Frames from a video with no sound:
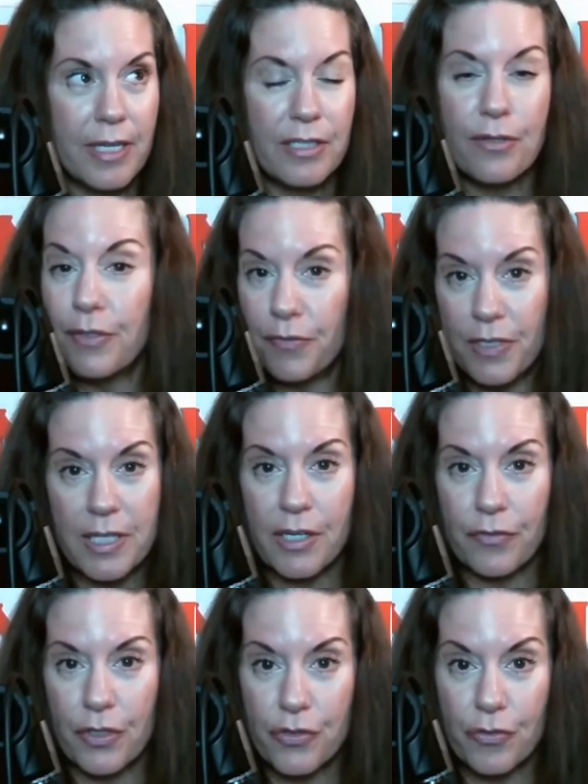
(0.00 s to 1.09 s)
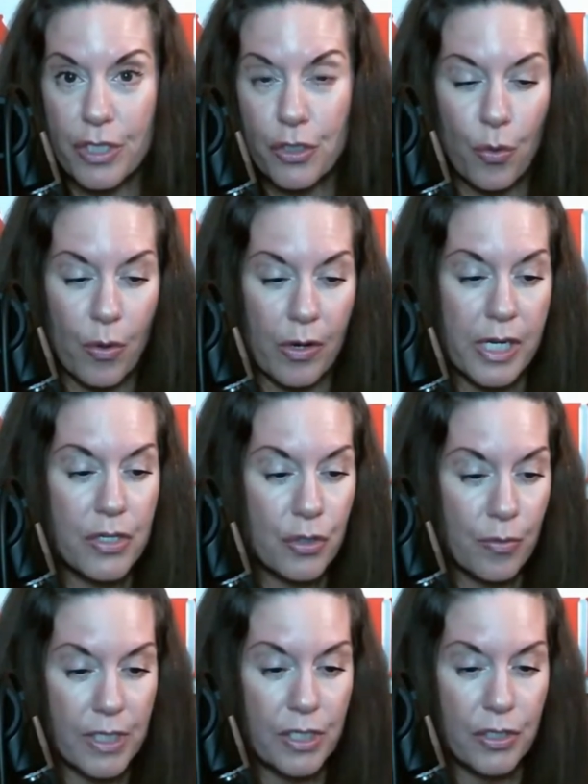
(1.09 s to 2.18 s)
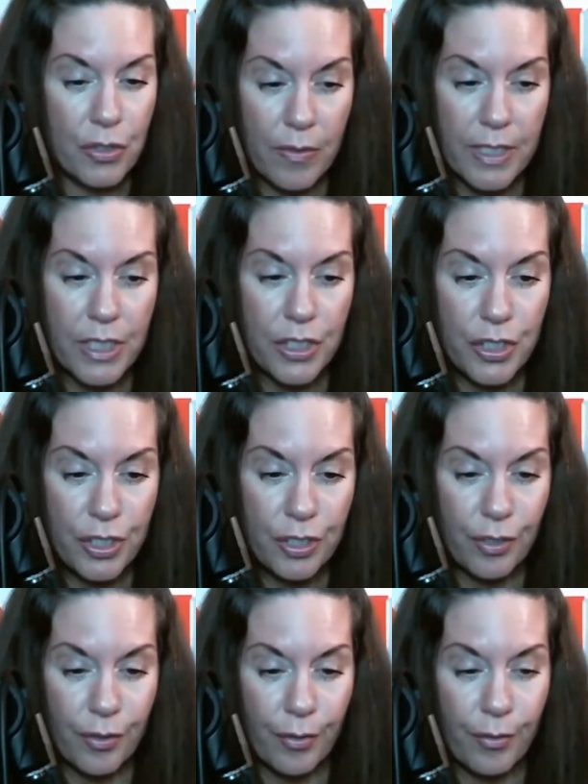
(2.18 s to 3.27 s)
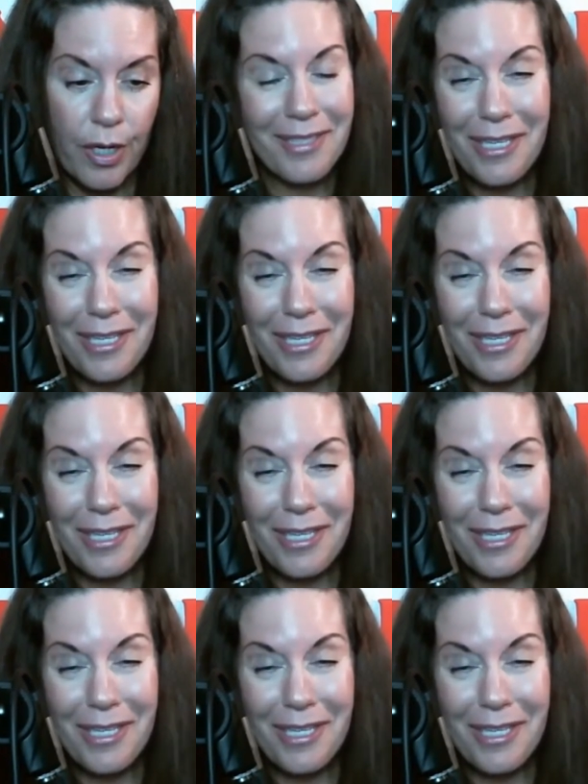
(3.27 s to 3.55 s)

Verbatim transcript: as a 50th anniversary tour in 2022